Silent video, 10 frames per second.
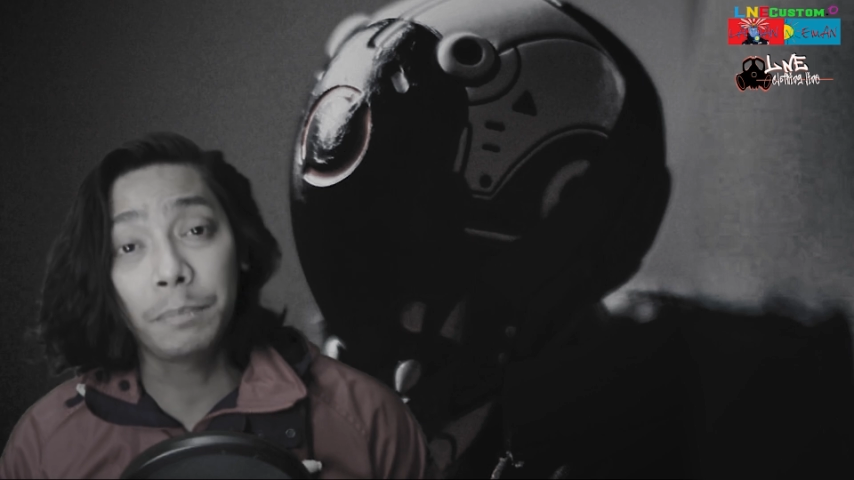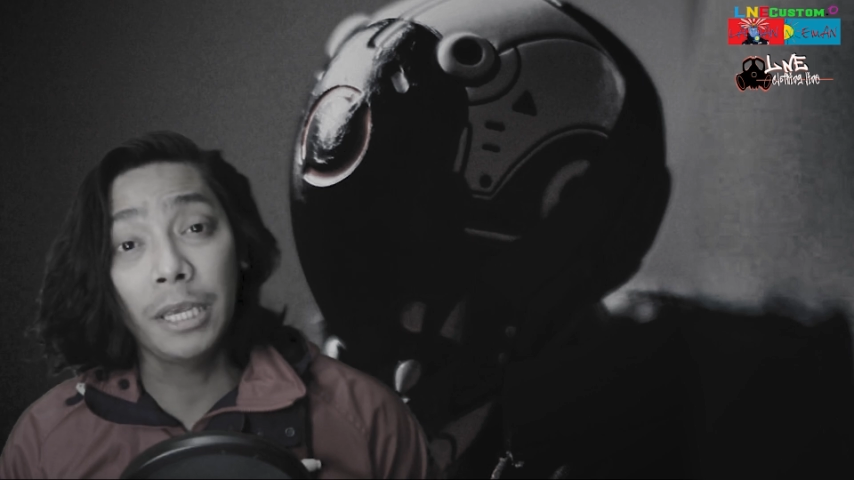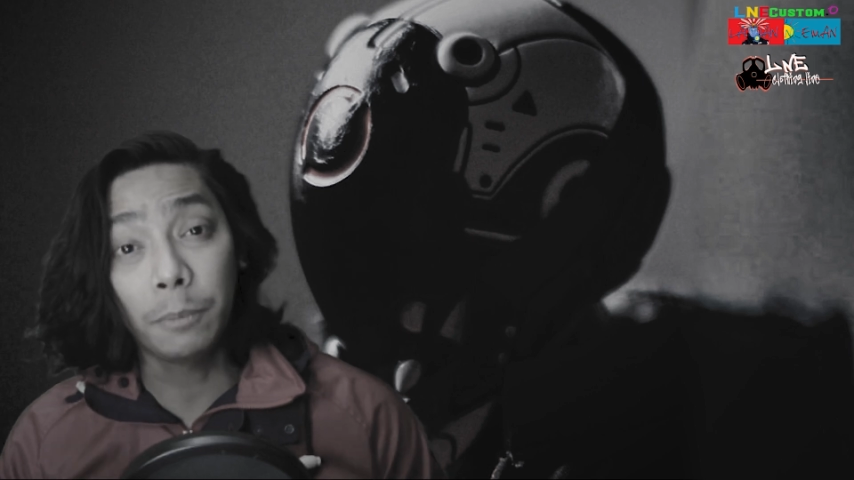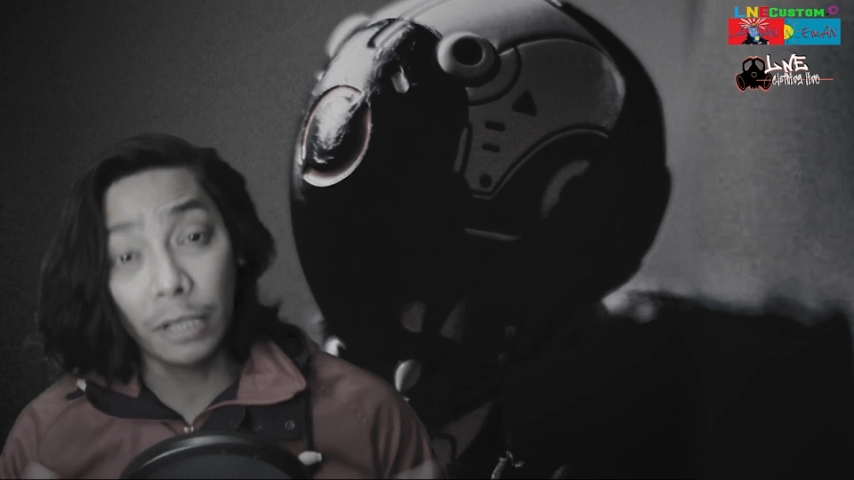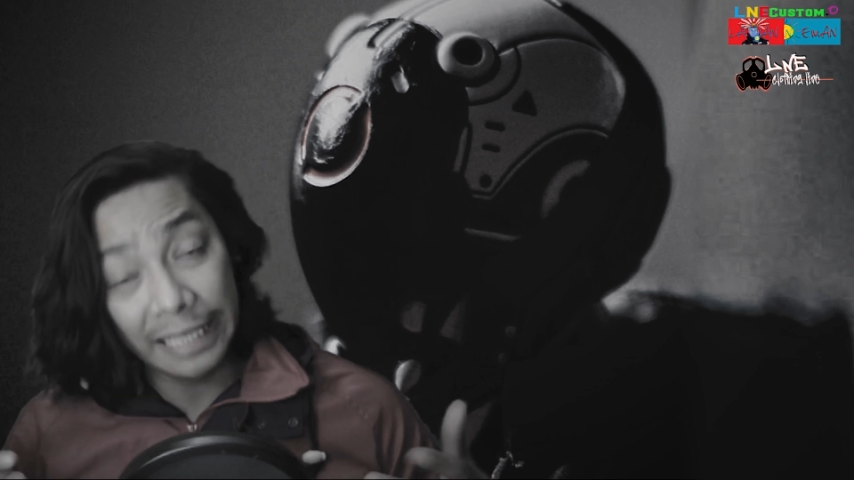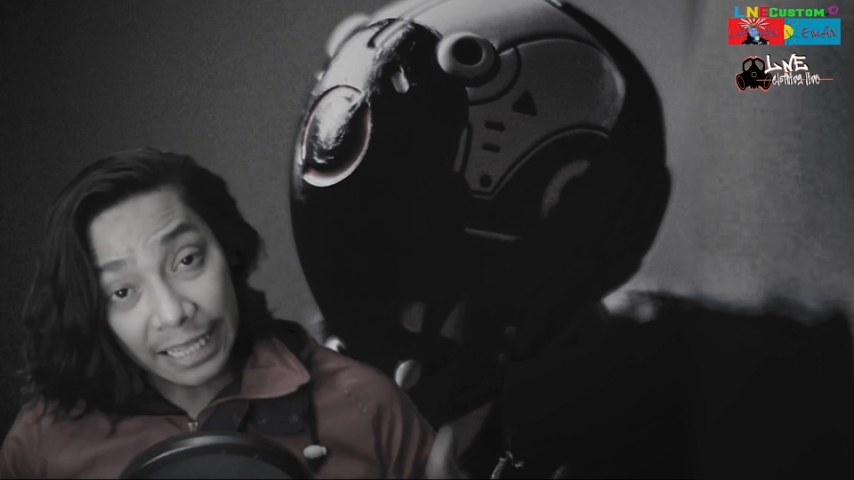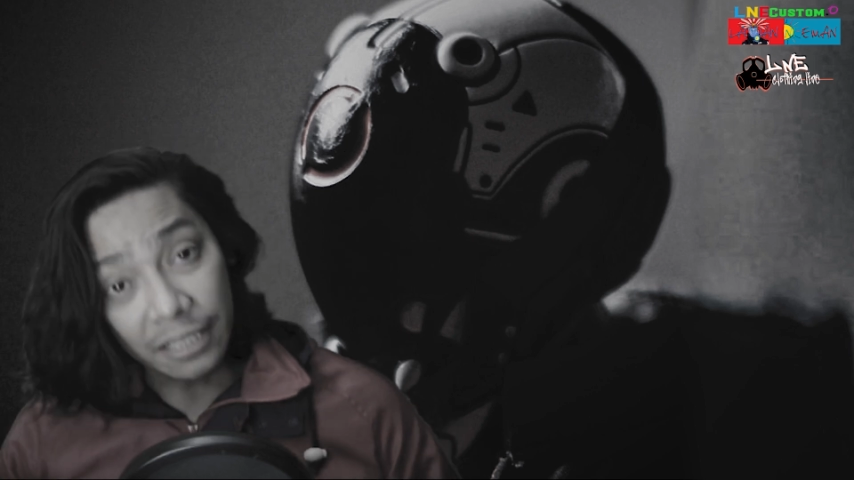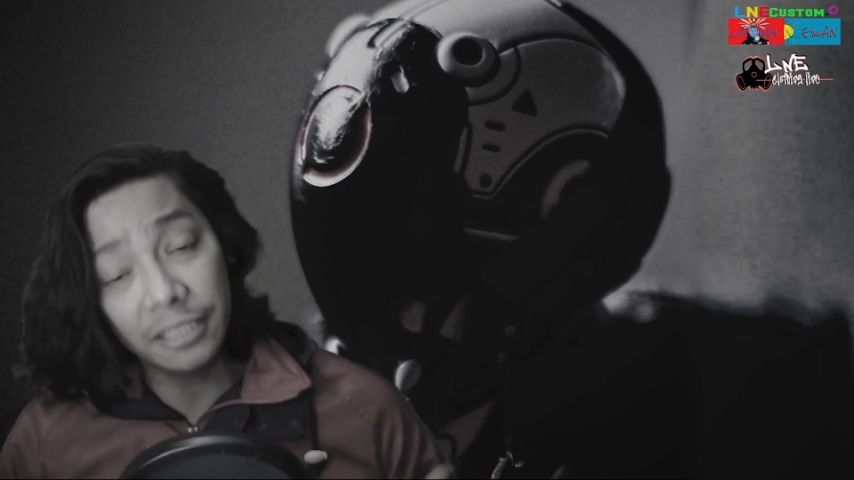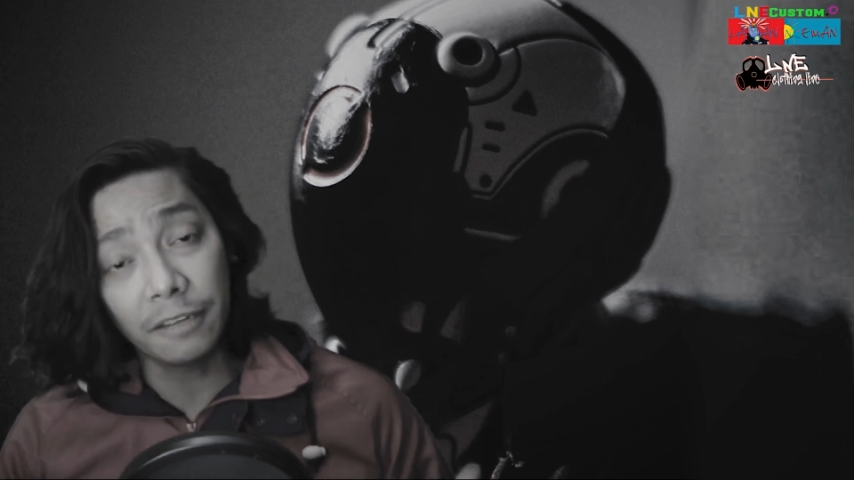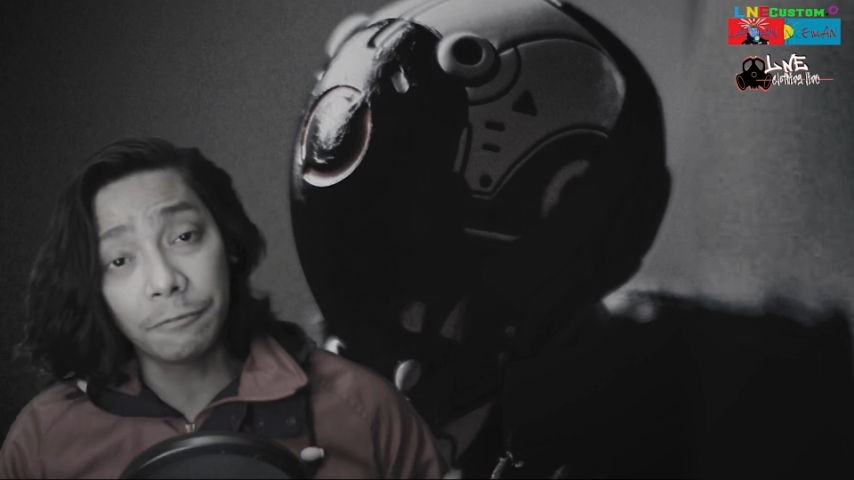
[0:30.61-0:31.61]
people here
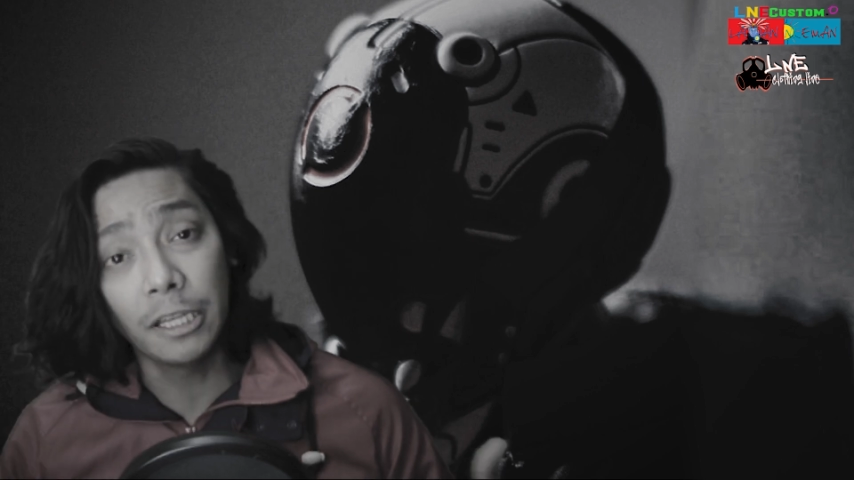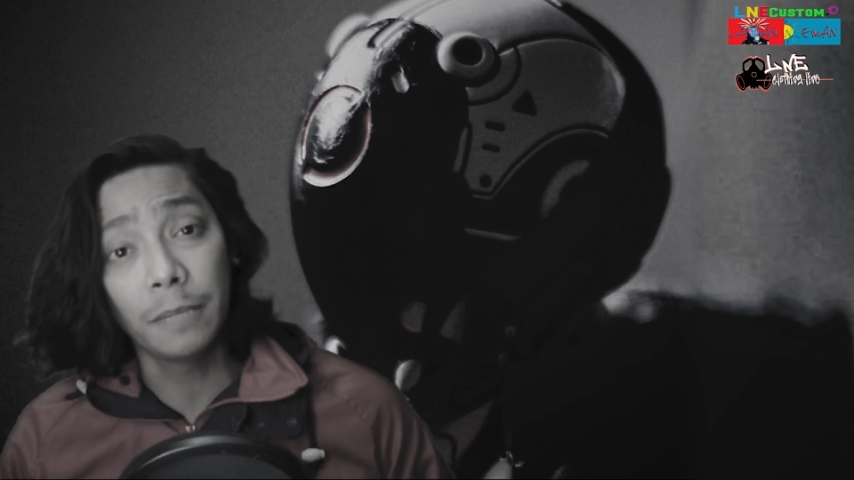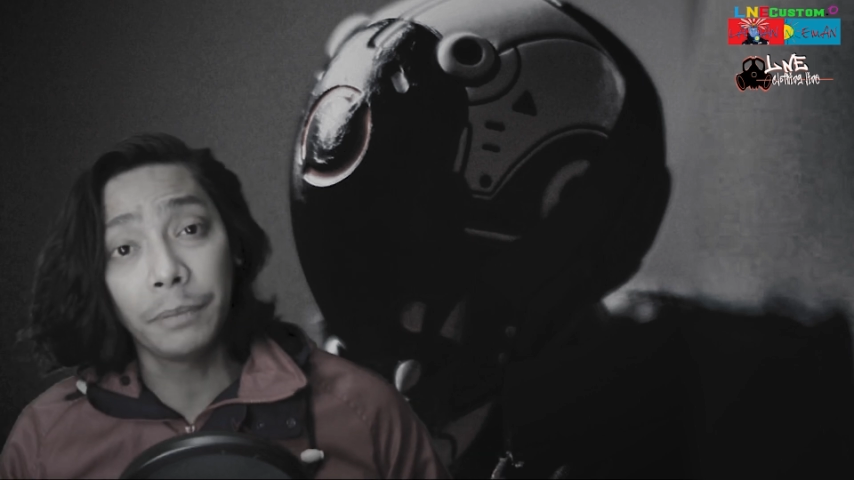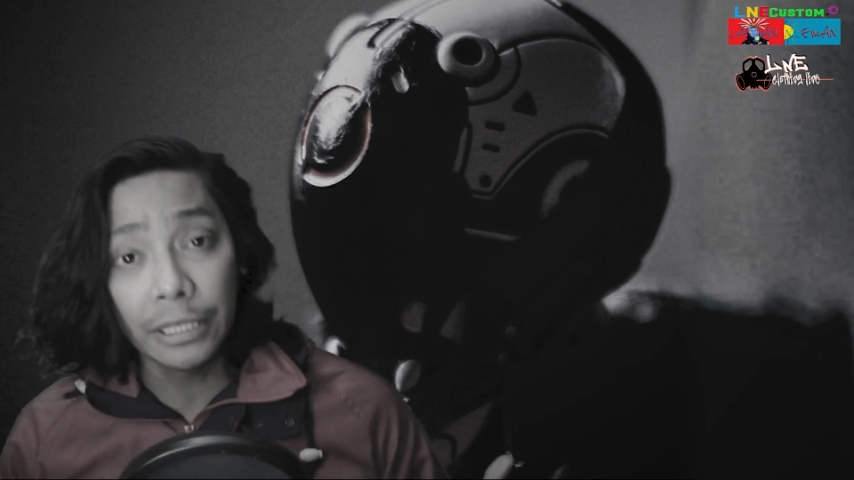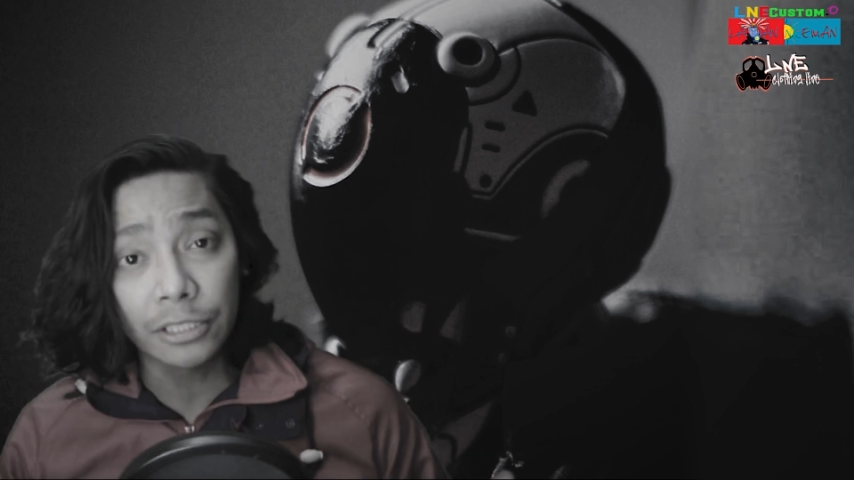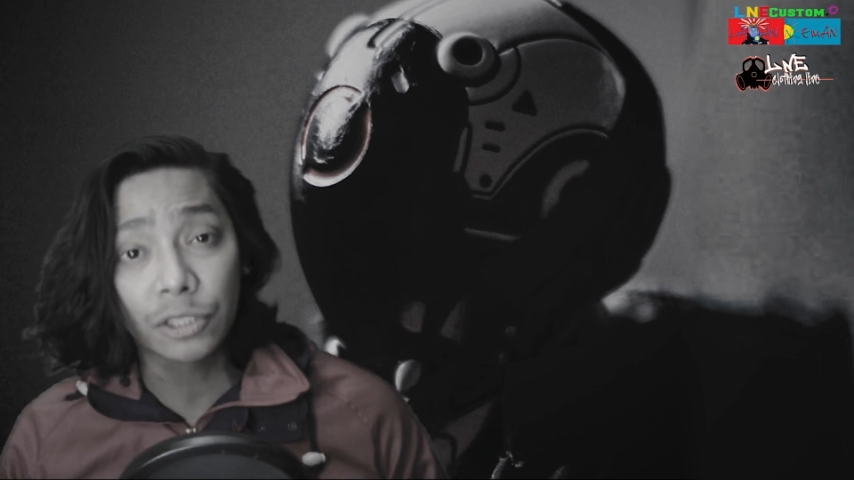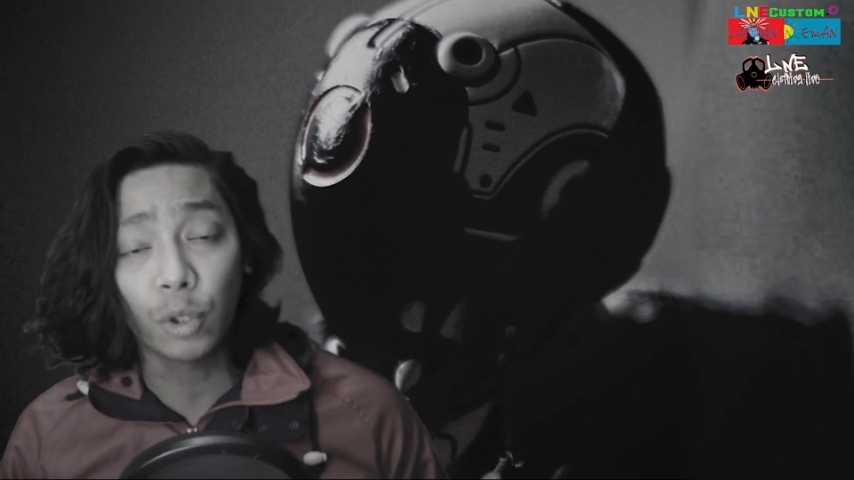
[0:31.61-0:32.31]
in the Philippines